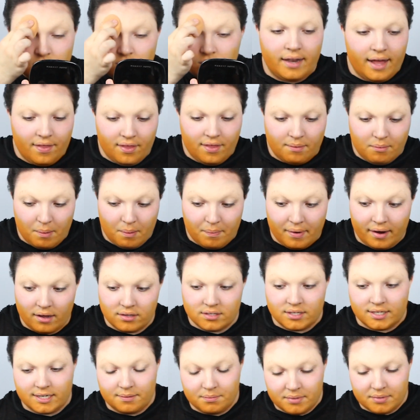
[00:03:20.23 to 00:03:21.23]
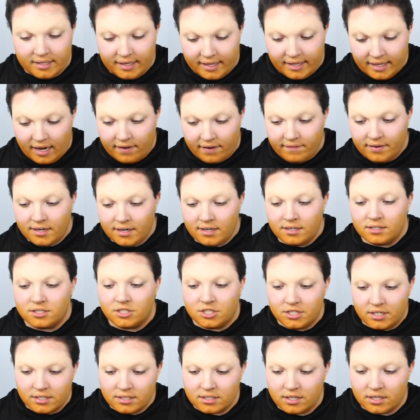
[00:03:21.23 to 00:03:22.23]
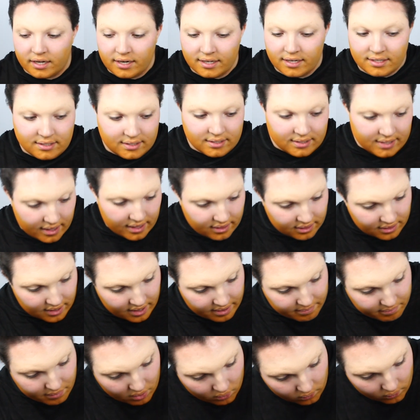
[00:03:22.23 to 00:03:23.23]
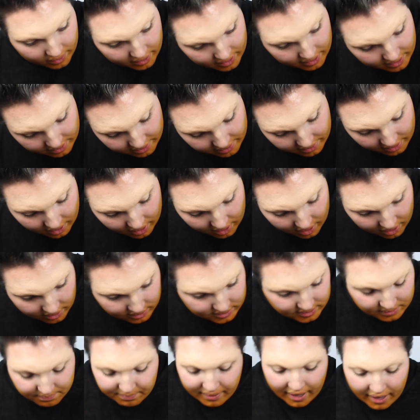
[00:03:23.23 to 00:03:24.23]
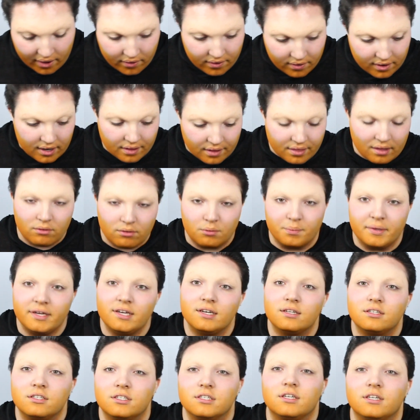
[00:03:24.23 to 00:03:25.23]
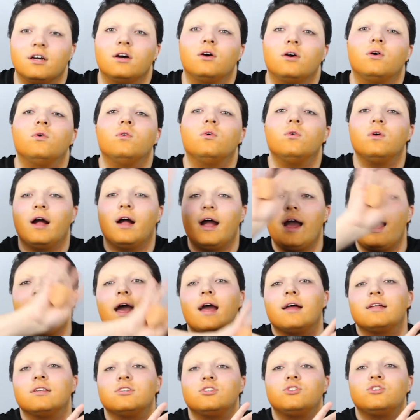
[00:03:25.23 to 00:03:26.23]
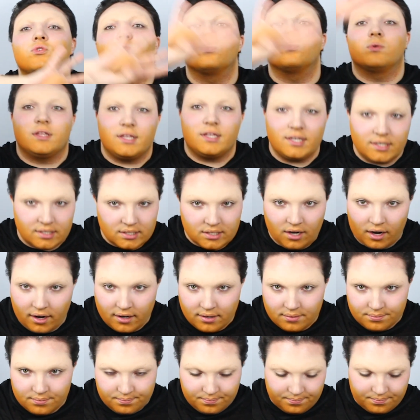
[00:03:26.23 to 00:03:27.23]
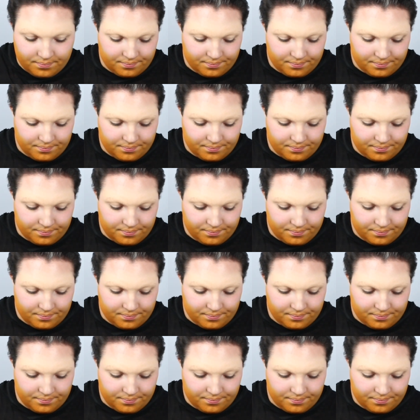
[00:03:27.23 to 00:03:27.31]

Now that my brows are completely covered, just gonna set them with some powder and then we'll be good to go to really start.